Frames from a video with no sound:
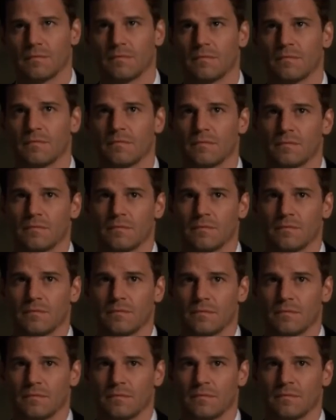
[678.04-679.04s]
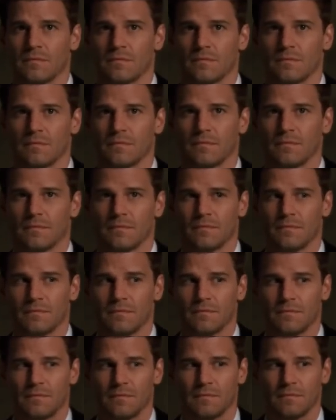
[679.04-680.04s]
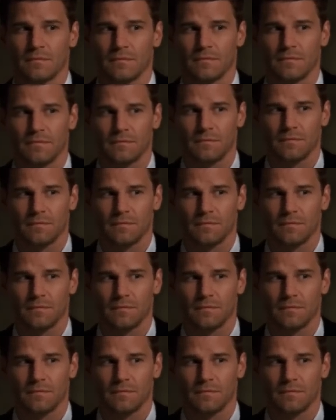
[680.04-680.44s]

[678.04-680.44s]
[no speech]